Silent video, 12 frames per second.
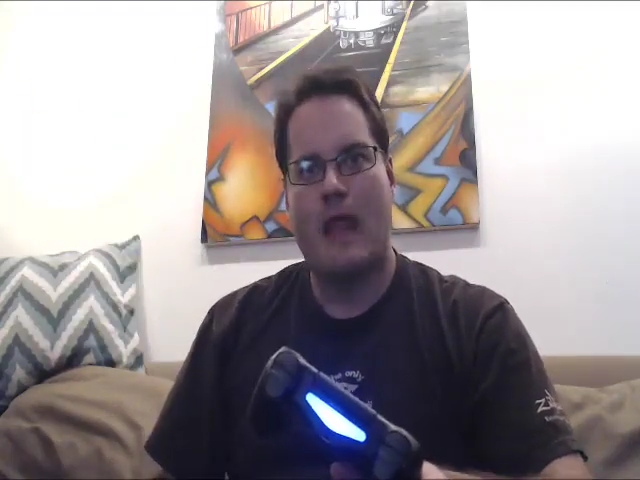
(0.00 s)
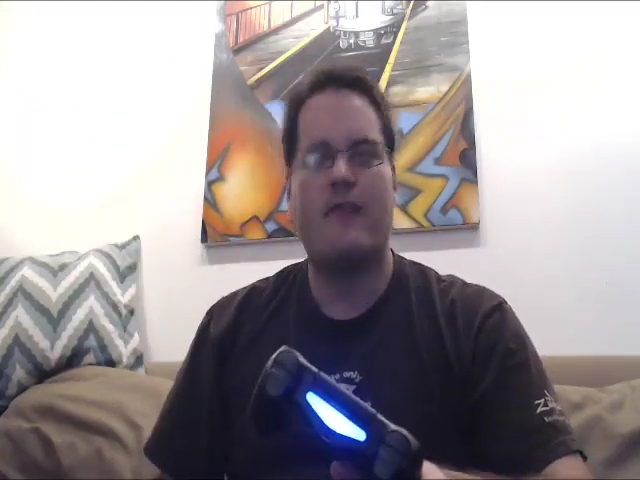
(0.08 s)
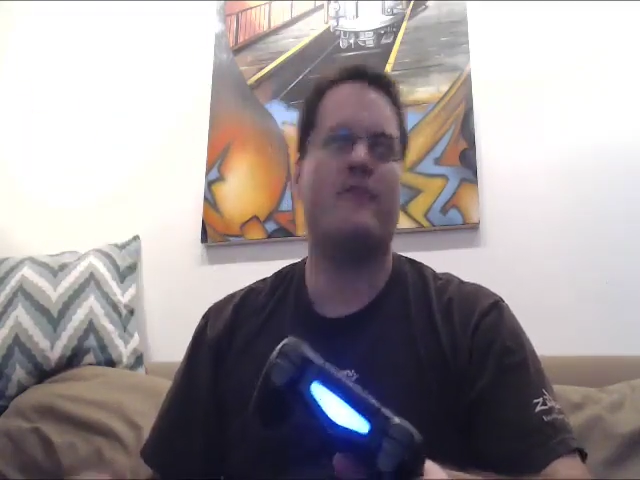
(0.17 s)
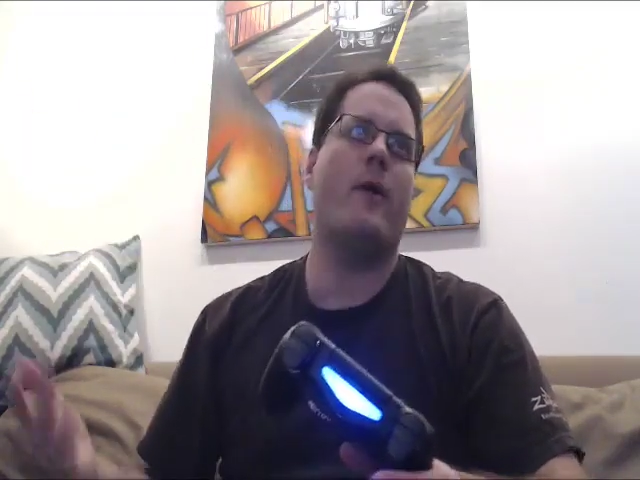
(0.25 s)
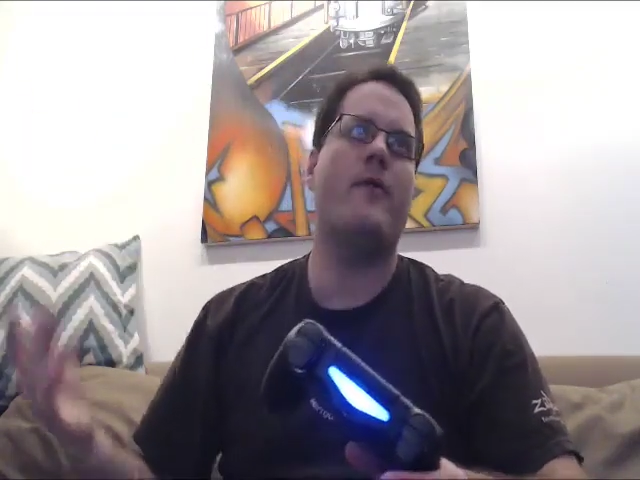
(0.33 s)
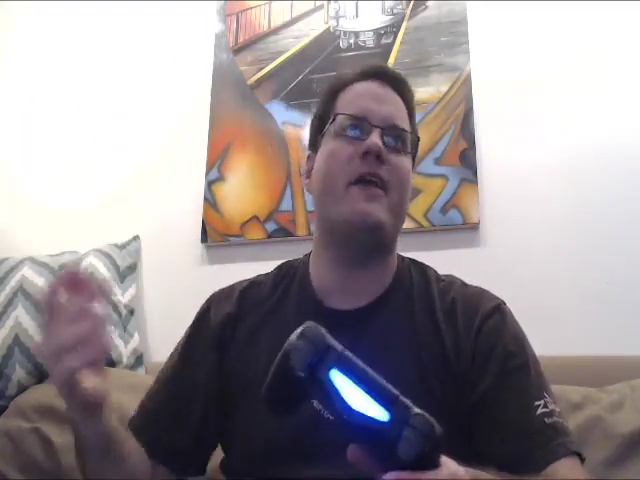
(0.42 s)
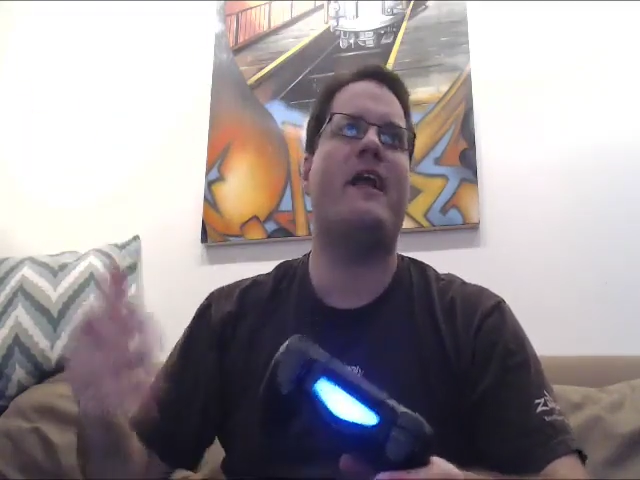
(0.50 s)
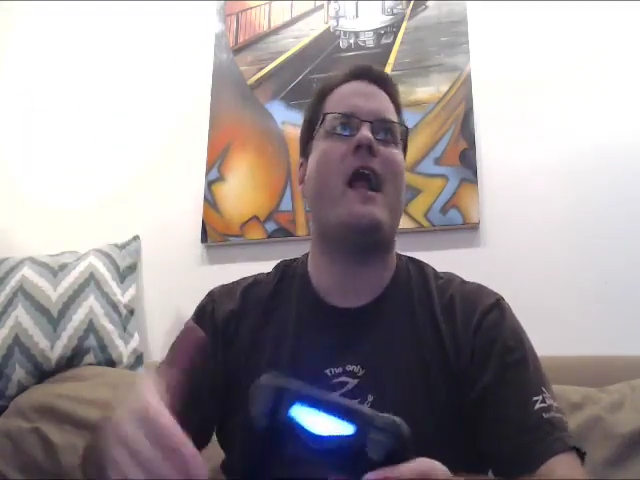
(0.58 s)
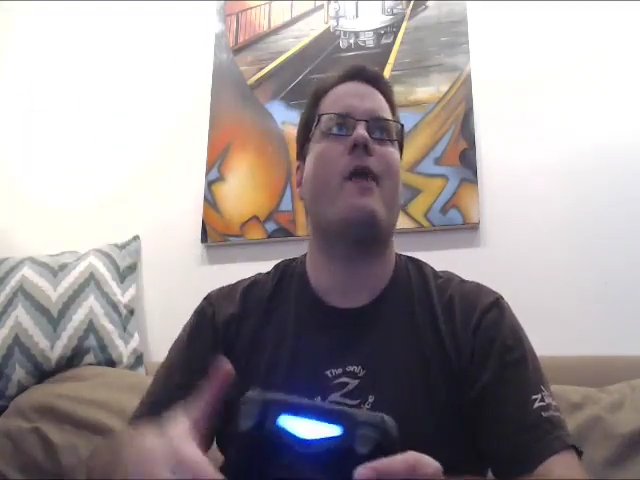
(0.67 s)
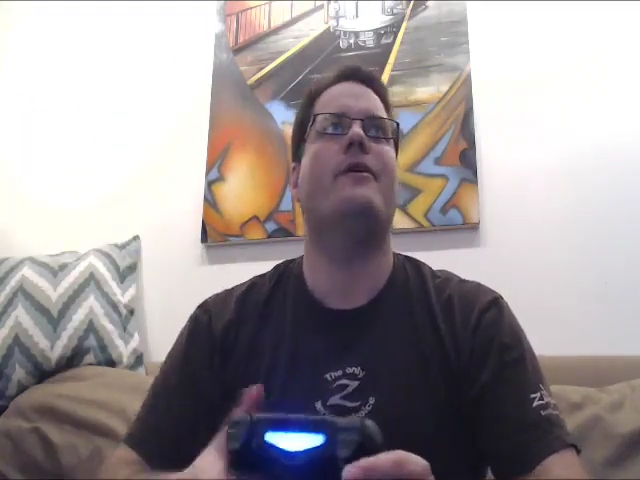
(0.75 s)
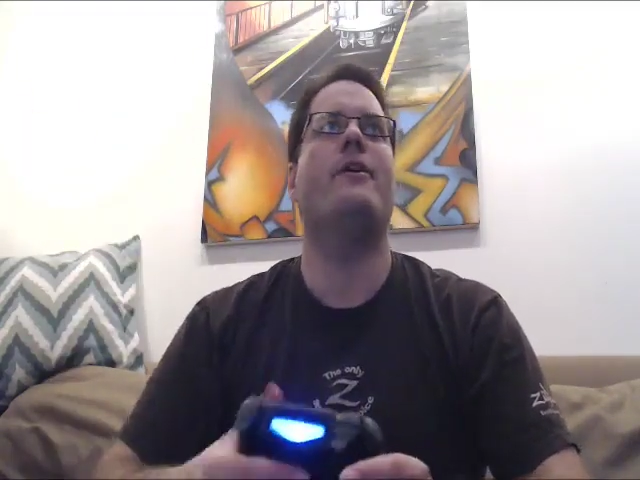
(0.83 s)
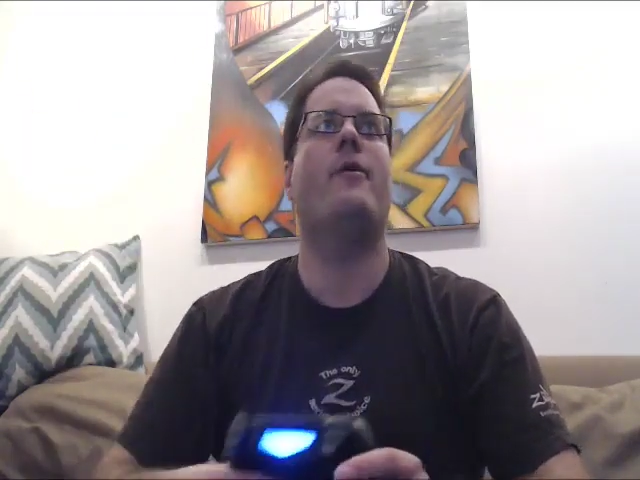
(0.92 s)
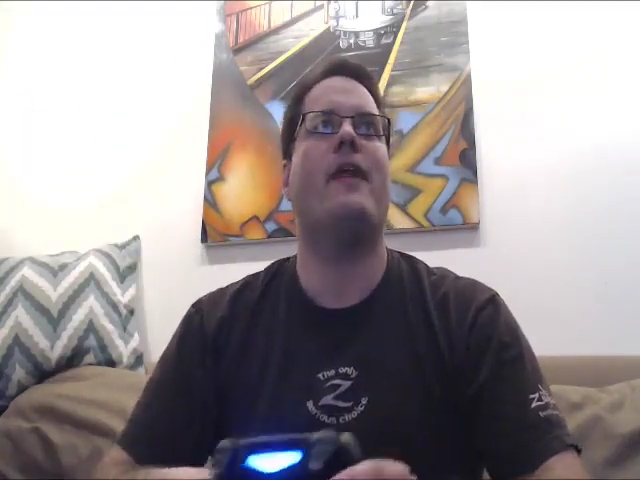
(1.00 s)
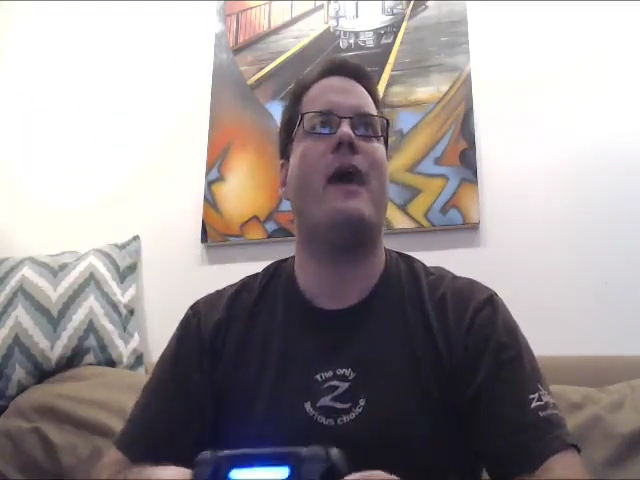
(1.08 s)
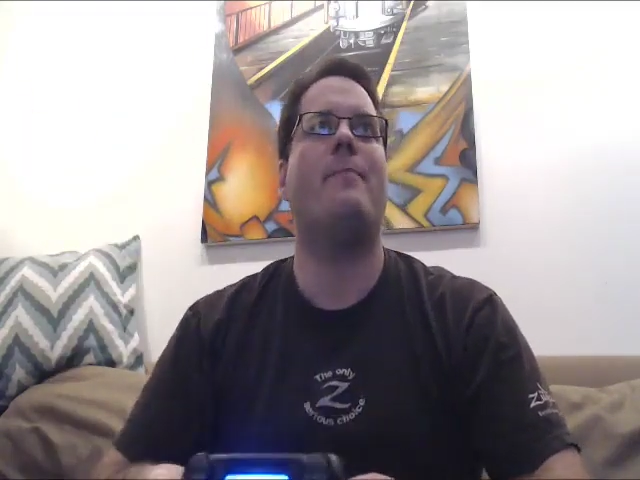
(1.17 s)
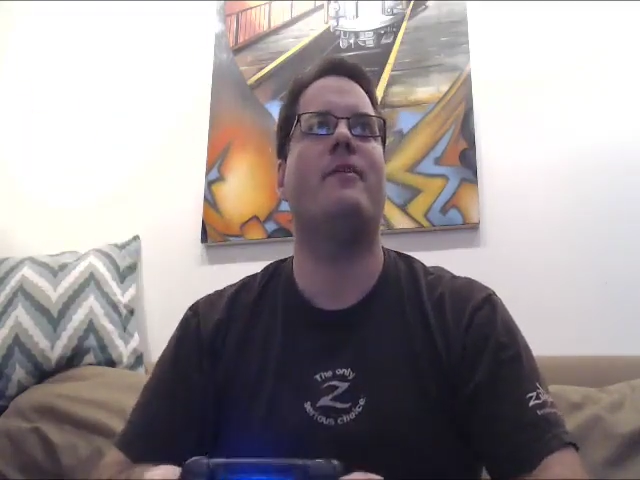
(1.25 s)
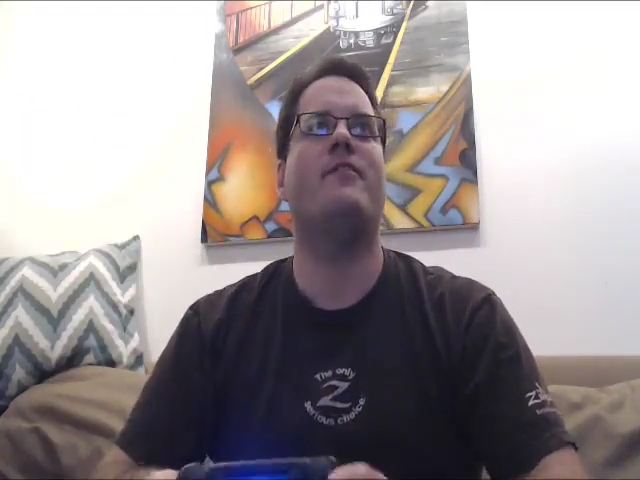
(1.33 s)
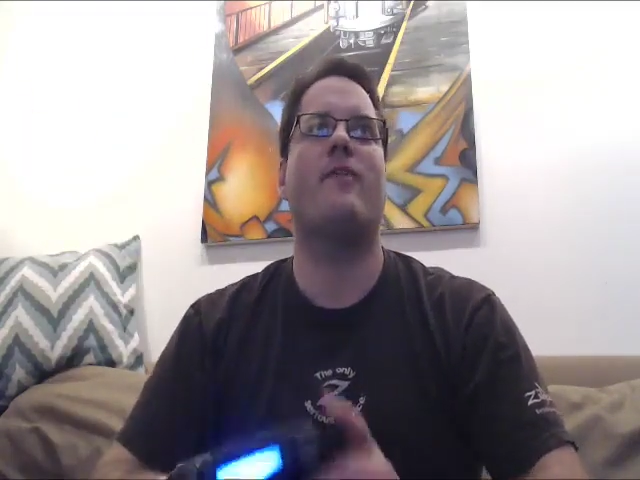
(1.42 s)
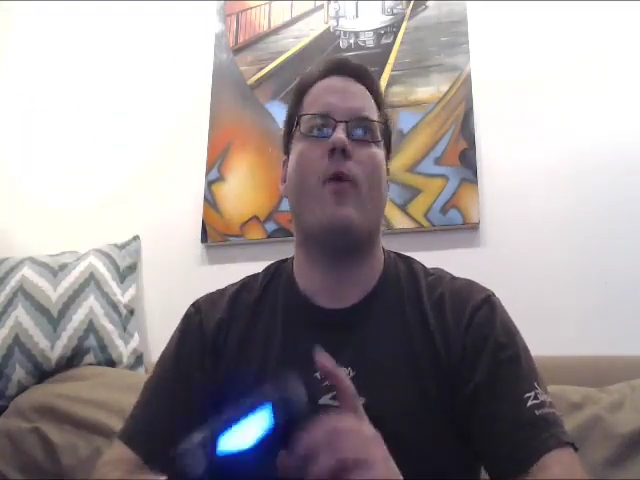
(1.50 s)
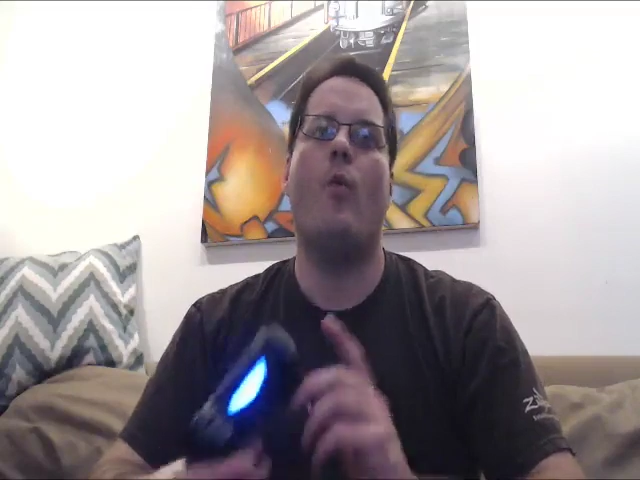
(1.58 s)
So I think I already know what happens.